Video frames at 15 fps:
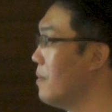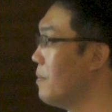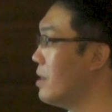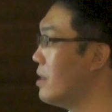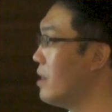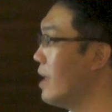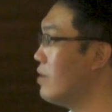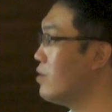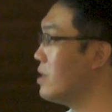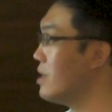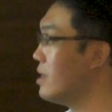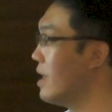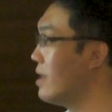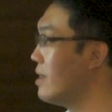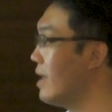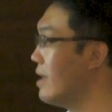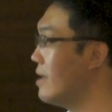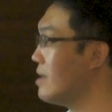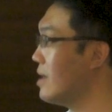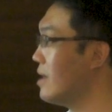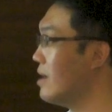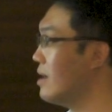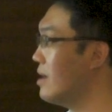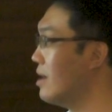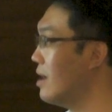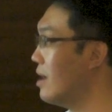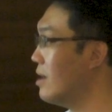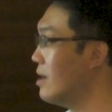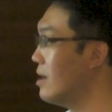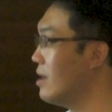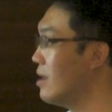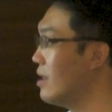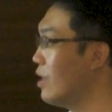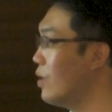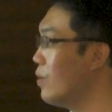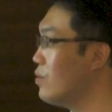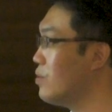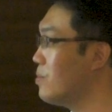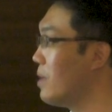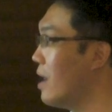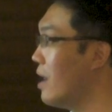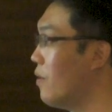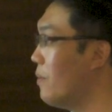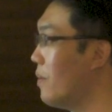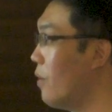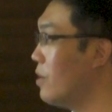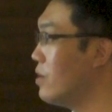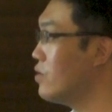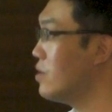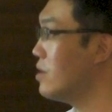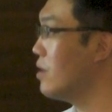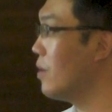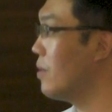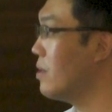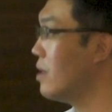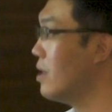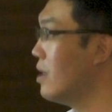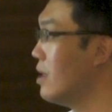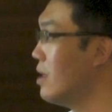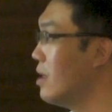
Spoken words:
But actually, there is a huge part of our genome,